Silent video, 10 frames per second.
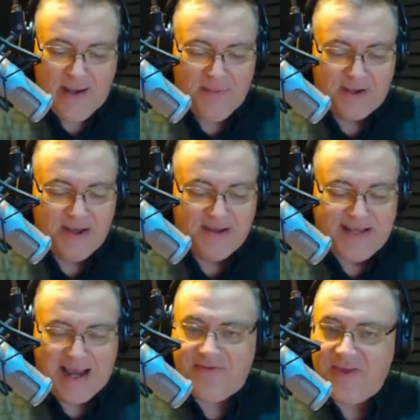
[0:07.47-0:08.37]
because
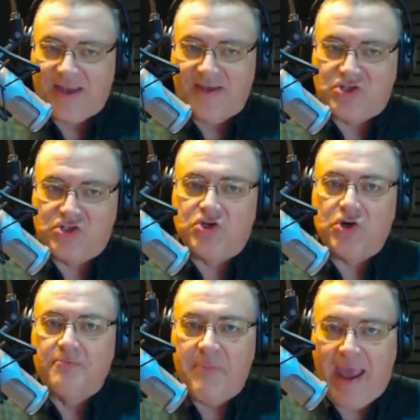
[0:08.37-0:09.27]
I think it's
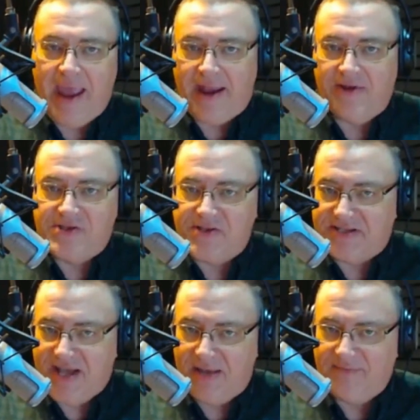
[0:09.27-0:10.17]
germane to the
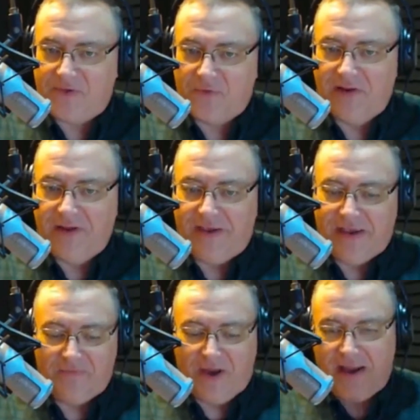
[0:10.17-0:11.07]
times that we're living
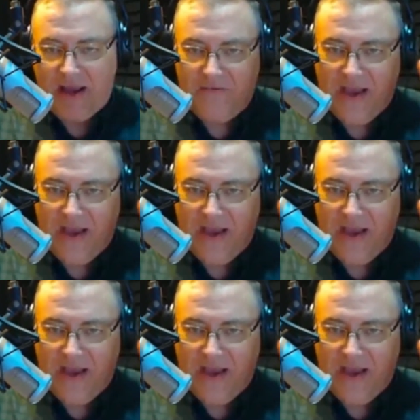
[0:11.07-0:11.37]
in right now.